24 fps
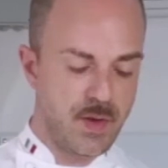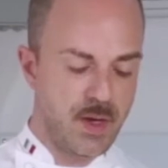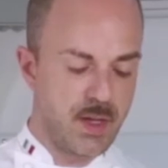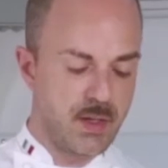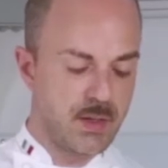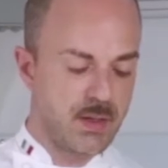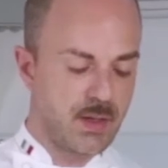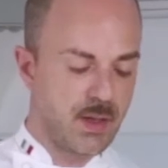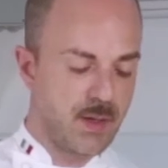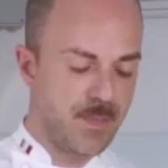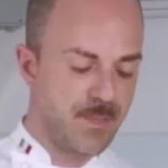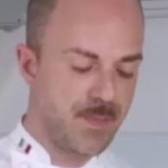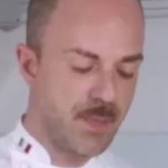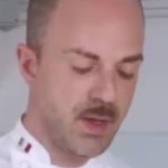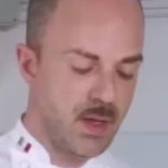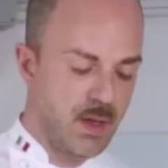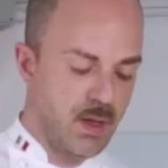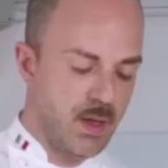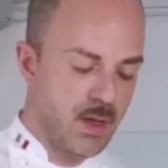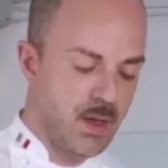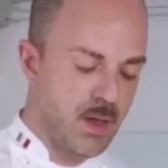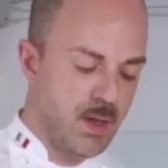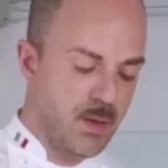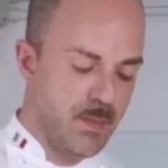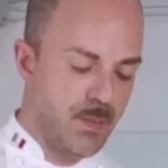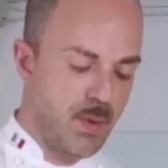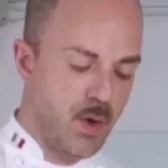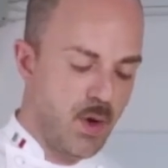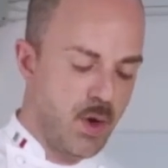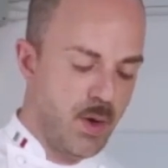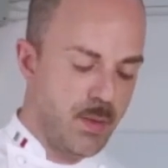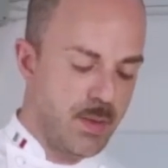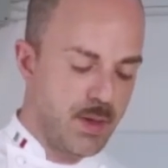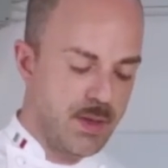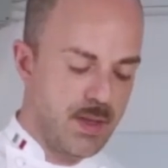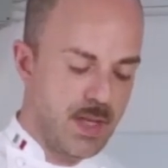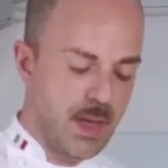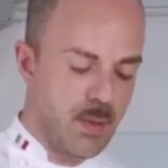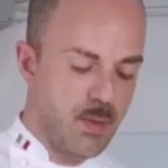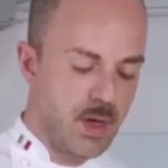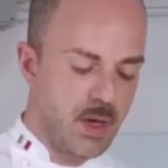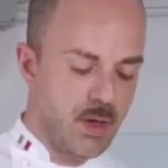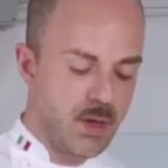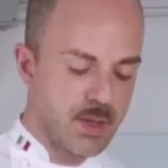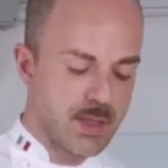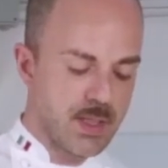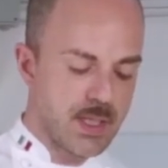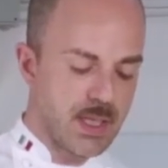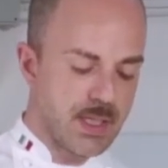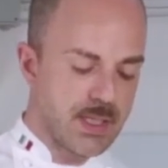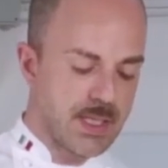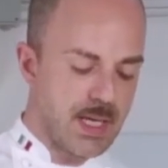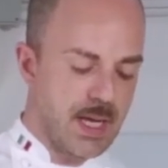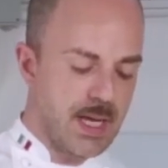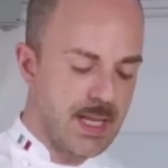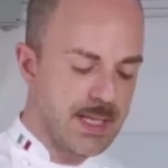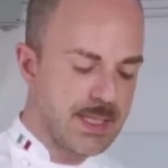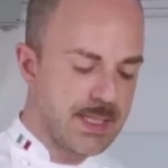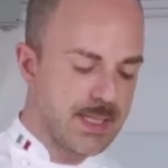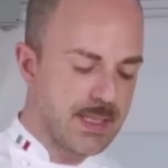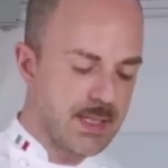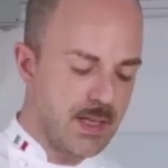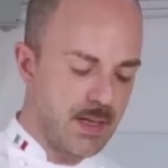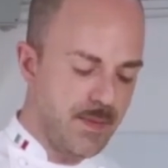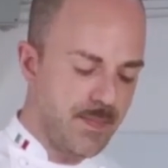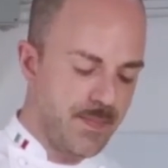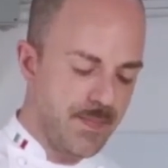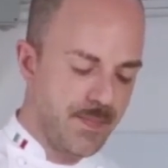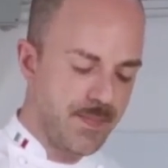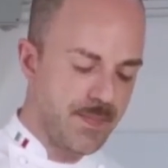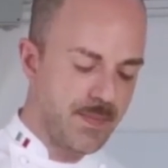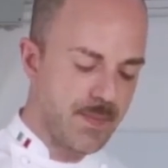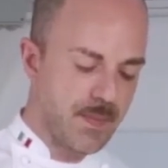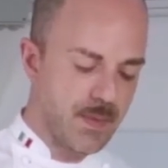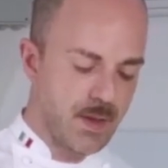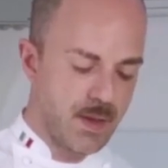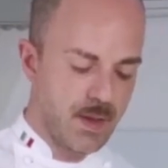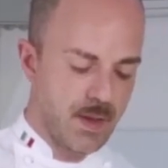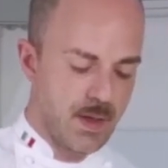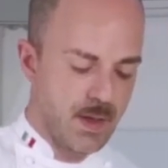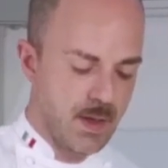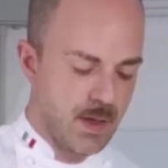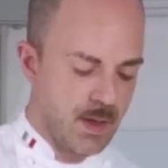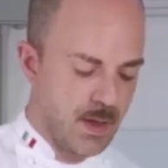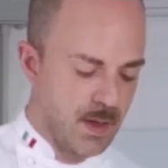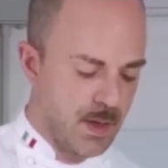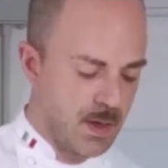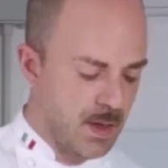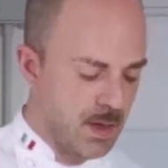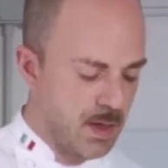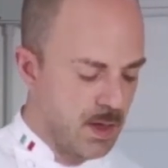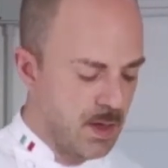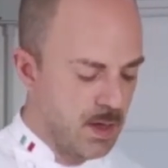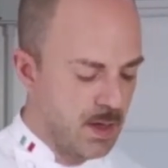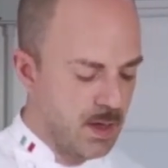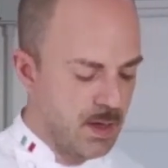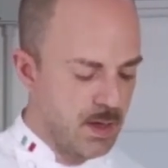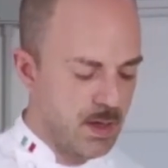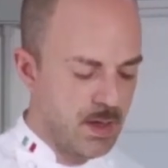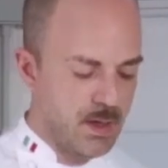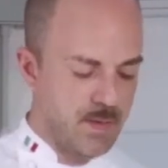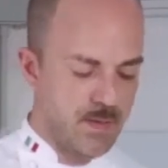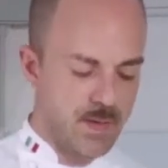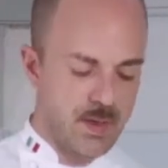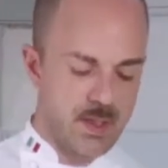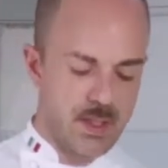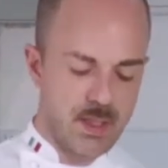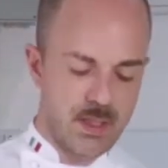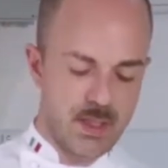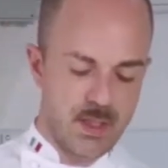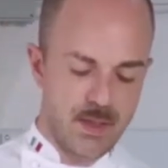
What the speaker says: Often tends to let the pasta lose the shape. Then let's take